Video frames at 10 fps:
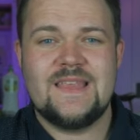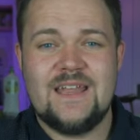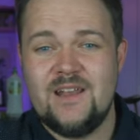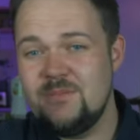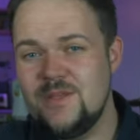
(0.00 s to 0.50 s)

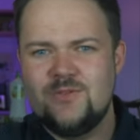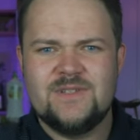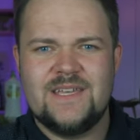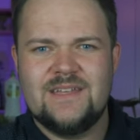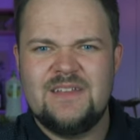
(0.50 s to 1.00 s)
that. I'd be
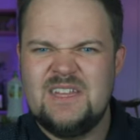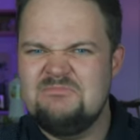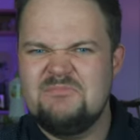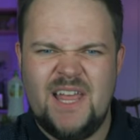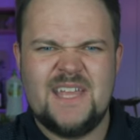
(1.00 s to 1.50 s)
using it
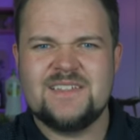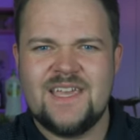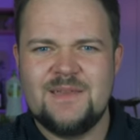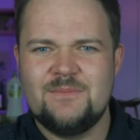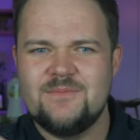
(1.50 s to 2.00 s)
in
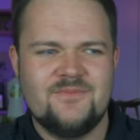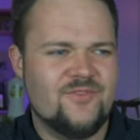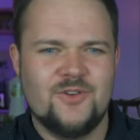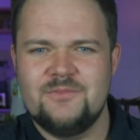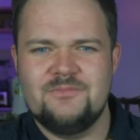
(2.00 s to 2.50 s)
landscape
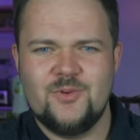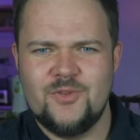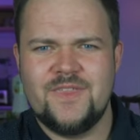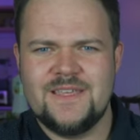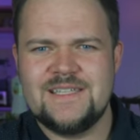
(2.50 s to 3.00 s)
for all
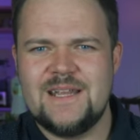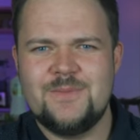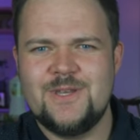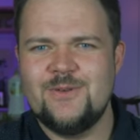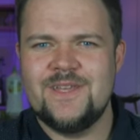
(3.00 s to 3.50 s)
the things that I'd
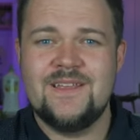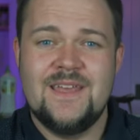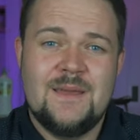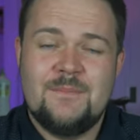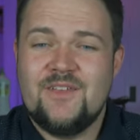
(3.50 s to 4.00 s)
be doing.
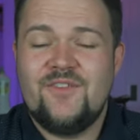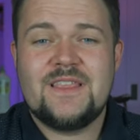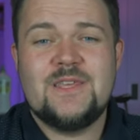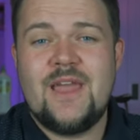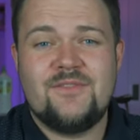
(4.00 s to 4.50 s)
But the fact
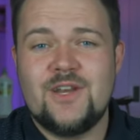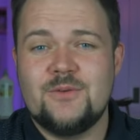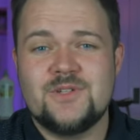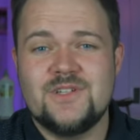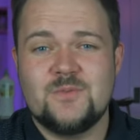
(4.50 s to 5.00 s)
that you have that
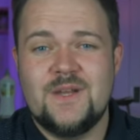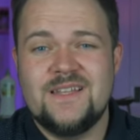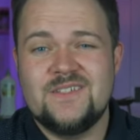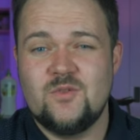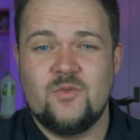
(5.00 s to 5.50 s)
option as well
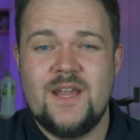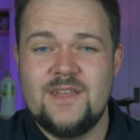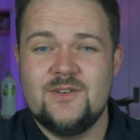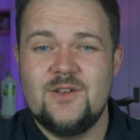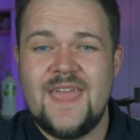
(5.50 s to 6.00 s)
is great.
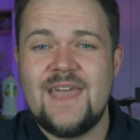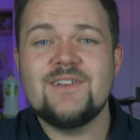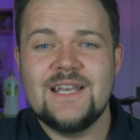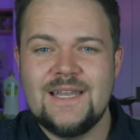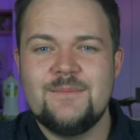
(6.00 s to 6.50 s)
You know, they
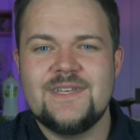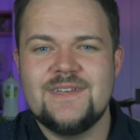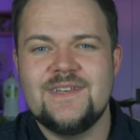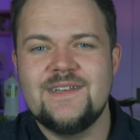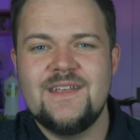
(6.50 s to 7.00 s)
haven't
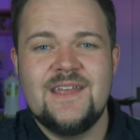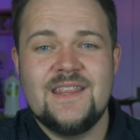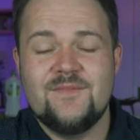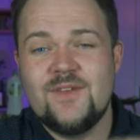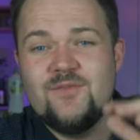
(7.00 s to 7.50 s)
limited it.
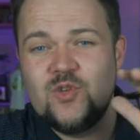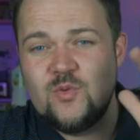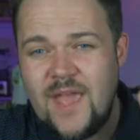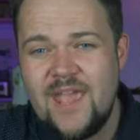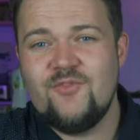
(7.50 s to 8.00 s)
They've given
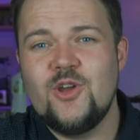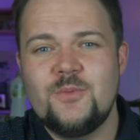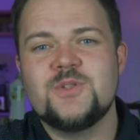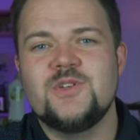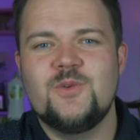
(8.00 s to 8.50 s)
you every
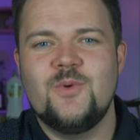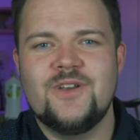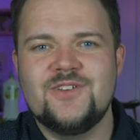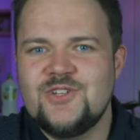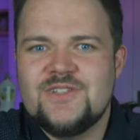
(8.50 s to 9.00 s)
option you
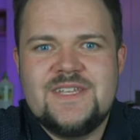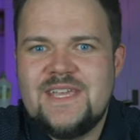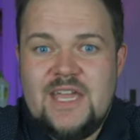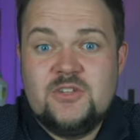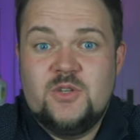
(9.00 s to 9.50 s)
want just in
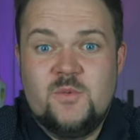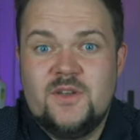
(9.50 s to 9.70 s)
case you